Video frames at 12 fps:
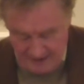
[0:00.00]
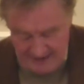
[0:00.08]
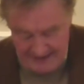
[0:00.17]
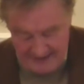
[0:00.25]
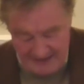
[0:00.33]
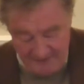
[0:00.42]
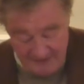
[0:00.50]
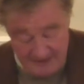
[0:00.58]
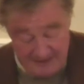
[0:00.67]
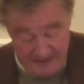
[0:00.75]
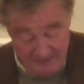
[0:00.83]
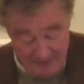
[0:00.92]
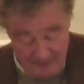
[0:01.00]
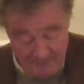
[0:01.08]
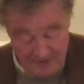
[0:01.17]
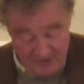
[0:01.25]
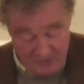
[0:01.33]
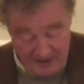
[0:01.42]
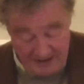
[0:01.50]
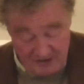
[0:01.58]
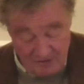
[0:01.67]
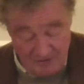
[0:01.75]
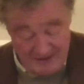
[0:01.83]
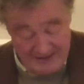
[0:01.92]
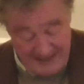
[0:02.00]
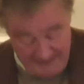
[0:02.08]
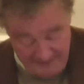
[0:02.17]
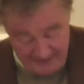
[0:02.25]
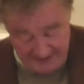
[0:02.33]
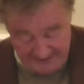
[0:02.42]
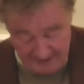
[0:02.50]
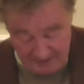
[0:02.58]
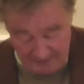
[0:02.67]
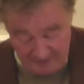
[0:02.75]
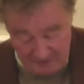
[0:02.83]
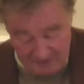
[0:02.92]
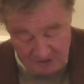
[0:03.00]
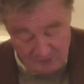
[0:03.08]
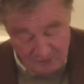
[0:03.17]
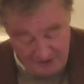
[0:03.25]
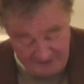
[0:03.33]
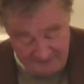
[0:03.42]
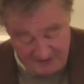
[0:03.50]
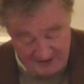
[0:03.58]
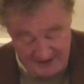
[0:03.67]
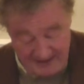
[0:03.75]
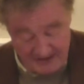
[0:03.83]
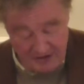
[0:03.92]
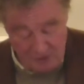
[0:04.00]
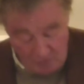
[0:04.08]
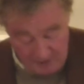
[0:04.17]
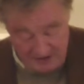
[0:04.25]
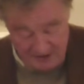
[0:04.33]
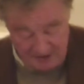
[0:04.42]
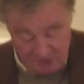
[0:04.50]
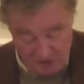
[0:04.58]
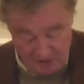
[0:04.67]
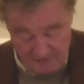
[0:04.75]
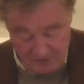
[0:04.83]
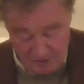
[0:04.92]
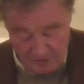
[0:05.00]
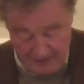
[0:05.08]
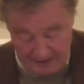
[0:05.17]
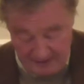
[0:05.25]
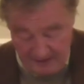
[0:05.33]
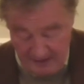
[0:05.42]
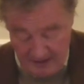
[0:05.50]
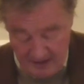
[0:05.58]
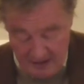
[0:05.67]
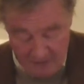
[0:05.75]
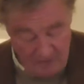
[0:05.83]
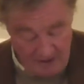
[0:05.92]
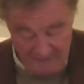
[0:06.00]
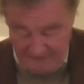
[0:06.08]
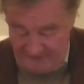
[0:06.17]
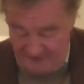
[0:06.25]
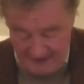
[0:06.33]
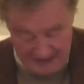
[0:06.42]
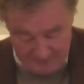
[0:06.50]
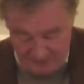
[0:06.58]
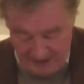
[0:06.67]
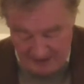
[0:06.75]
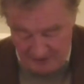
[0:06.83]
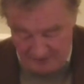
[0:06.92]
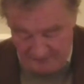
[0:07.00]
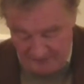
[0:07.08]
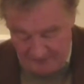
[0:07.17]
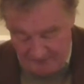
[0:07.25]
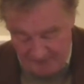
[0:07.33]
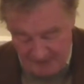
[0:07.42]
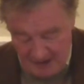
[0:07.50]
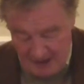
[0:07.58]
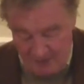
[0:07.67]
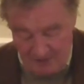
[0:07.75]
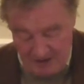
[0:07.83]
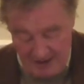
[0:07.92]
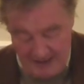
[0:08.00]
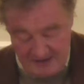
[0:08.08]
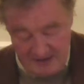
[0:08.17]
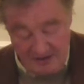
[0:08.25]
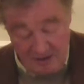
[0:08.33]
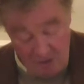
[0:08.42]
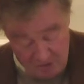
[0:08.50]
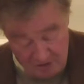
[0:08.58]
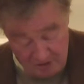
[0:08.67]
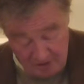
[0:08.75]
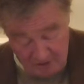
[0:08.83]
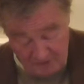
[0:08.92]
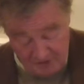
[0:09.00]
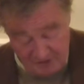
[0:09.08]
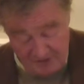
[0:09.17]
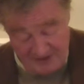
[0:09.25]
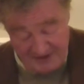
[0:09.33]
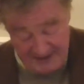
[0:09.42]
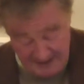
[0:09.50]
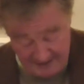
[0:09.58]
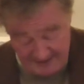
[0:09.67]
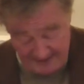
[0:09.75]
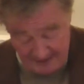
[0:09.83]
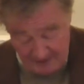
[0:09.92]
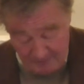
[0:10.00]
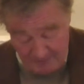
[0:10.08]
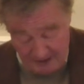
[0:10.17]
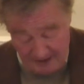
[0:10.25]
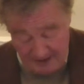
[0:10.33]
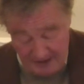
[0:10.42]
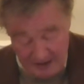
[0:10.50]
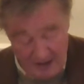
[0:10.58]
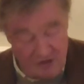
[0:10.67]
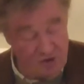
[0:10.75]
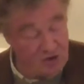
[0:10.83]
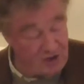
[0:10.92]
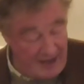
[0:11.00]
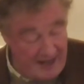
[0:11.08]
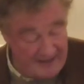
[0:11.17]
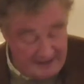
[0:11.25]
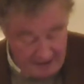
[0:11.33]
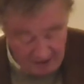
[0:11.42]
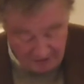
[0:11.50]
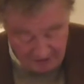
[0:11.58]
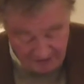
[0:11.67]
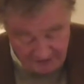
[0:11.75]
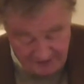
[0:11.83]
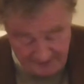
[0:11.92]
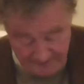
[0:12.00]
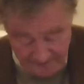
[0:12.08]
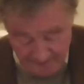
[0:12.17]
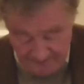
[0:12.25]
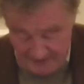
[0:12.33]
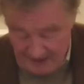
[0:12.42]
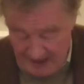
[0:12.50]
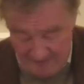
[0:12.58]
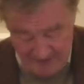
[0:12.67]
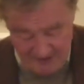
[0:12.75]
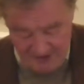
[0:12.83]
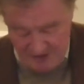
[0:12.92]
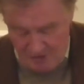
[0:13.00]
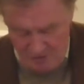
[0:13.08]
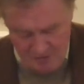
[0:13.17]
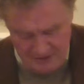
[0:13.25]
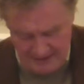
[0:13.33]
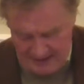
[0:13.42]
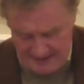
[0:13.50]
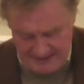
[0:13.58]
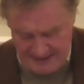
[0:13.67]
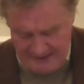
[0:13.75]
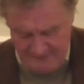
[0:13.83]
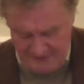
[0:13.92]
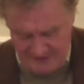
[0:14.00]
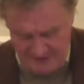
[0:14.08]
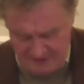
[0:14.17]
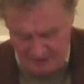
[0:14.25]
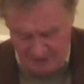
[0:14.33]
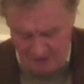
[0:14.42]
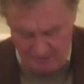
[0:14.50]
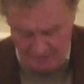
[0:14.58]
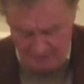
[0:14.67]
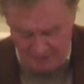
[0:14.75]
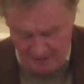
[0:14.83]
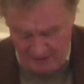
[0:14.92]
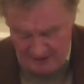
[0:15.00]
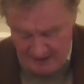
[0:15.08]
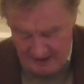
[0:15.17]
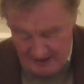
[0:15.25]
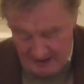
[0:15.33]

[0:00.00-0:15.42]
and he has evidently been persuaded to attend the ceremony, which previously he had no intention of doing. We are very proud of him and would like to go to London to see the ceremony and share the honours. I'm so glad David is still humble,